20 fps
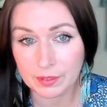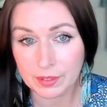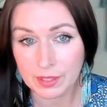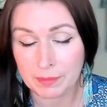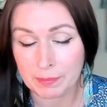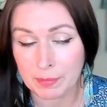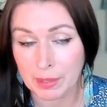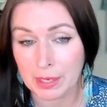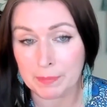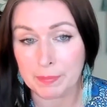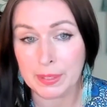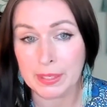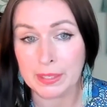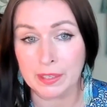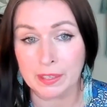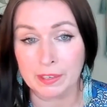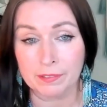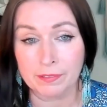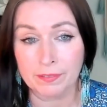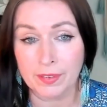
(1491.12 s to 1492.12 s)
It might be
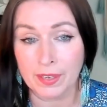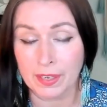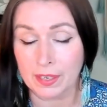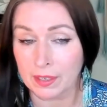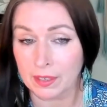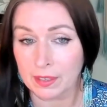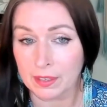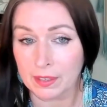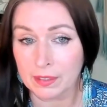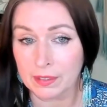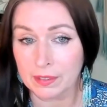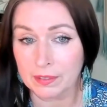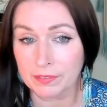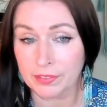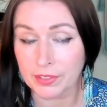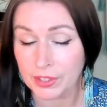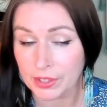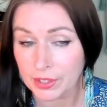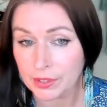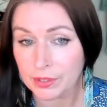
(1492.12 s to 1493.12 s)
that
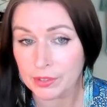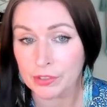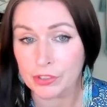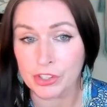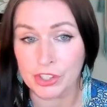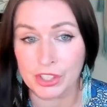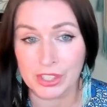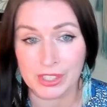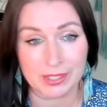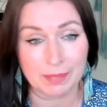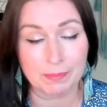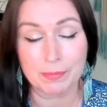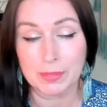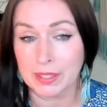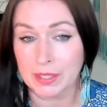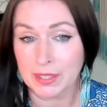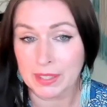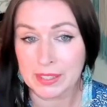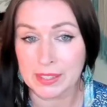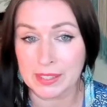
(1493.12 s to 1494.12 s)
for you, she
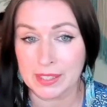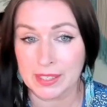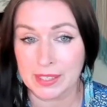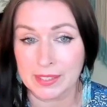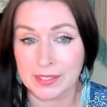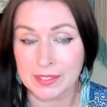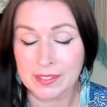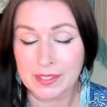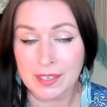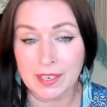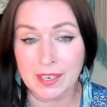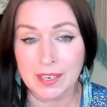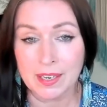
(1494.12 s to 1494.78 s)
symbolizes,